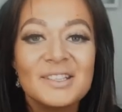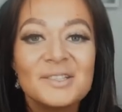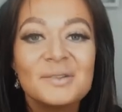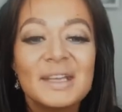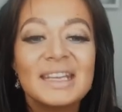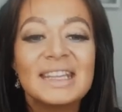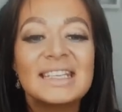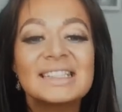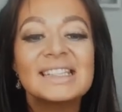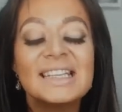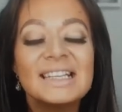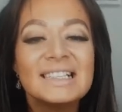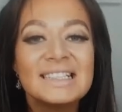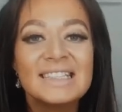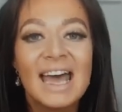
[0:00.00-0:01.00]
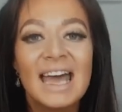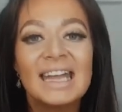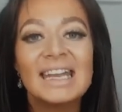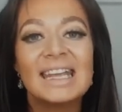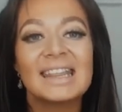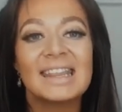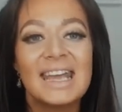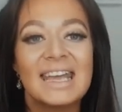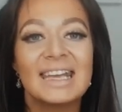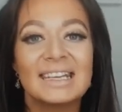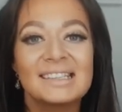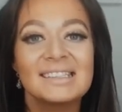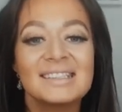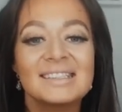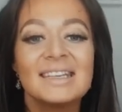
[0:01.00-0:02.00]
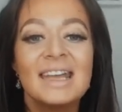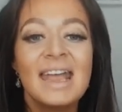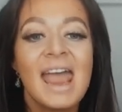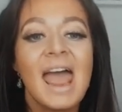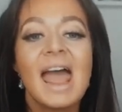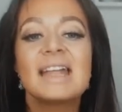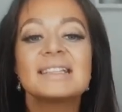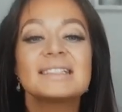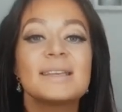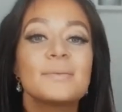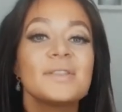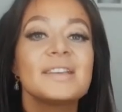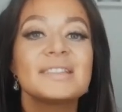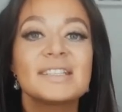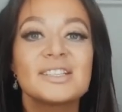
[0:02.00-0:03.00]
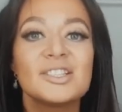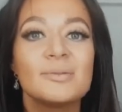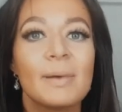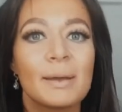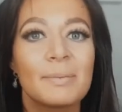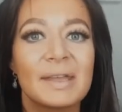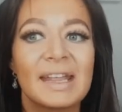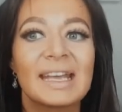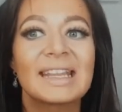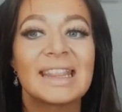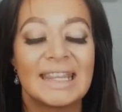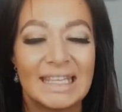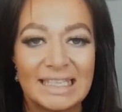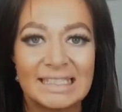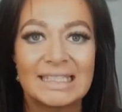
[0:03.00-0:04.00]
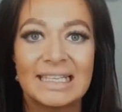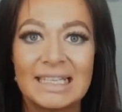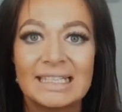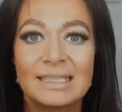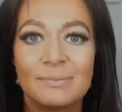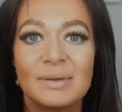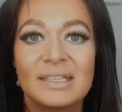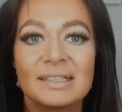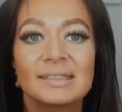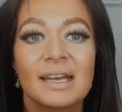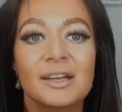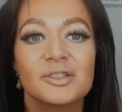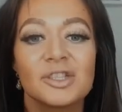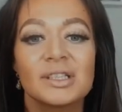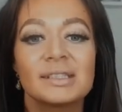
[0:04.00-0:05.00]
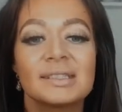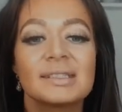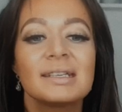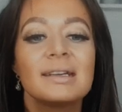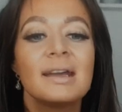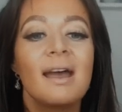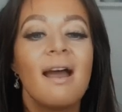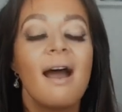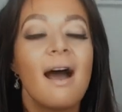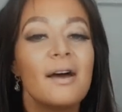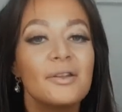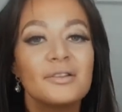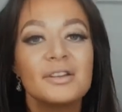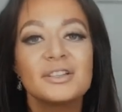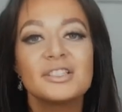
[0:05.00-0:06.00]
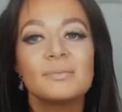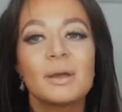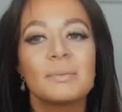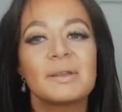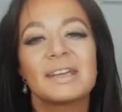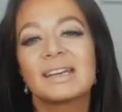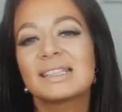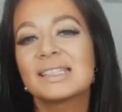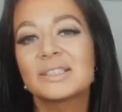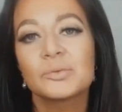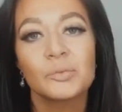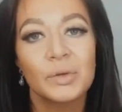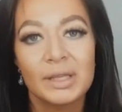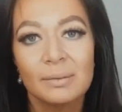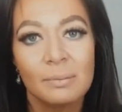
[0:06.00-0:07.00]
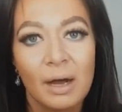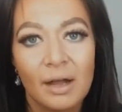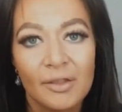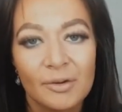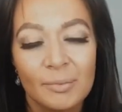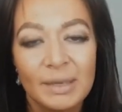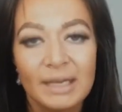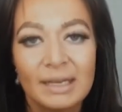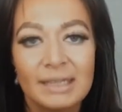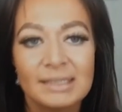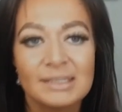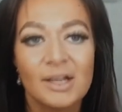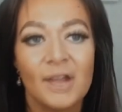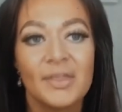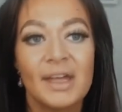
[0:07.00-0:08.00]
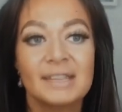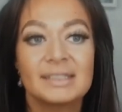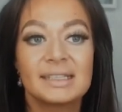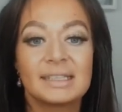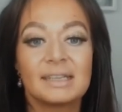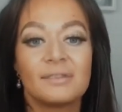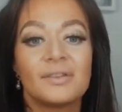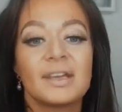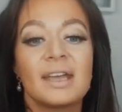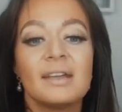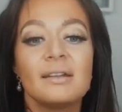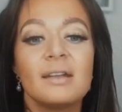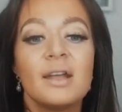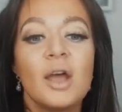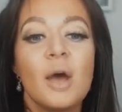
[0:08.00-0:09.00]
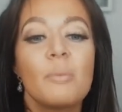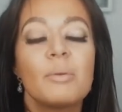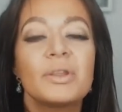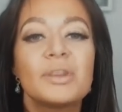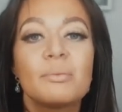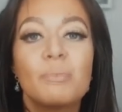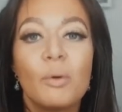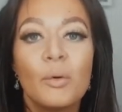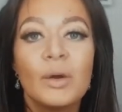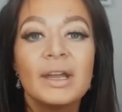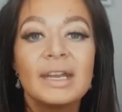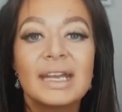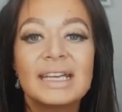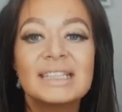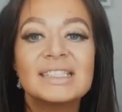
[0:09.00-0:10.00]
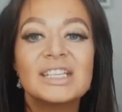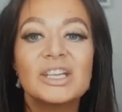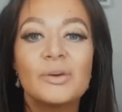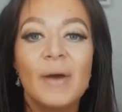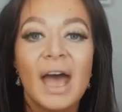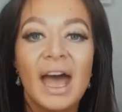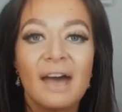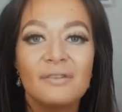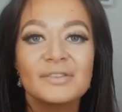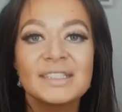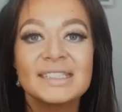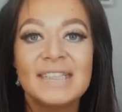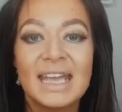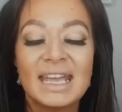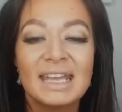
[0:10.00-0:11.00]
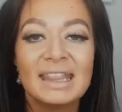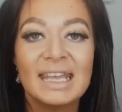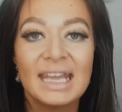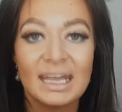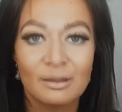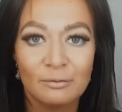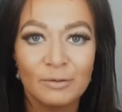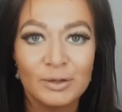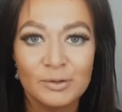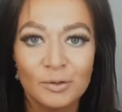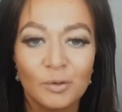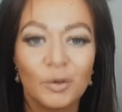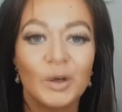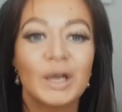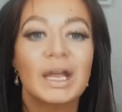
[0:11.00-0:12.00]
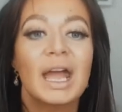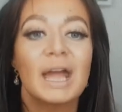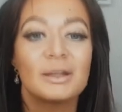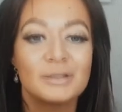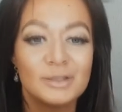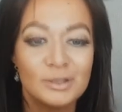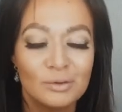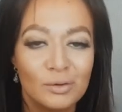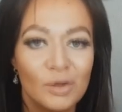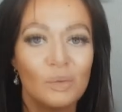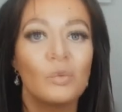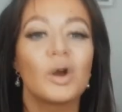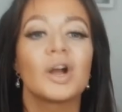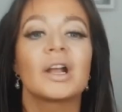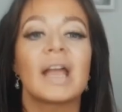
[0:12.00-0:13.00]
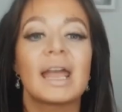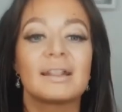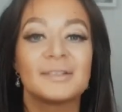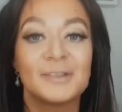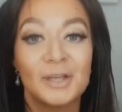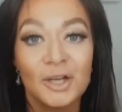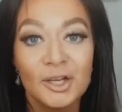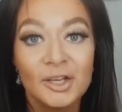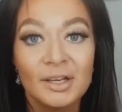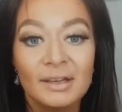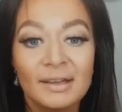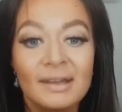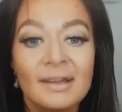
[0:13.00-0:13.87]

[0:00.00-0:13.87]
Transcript: So like these little tiny things, and some of these things you might be like, these need to be discussions. Other things you might be like, it doesn't really bother me and it's not that significant. But the point is that you have to take the inventory and do the work and look.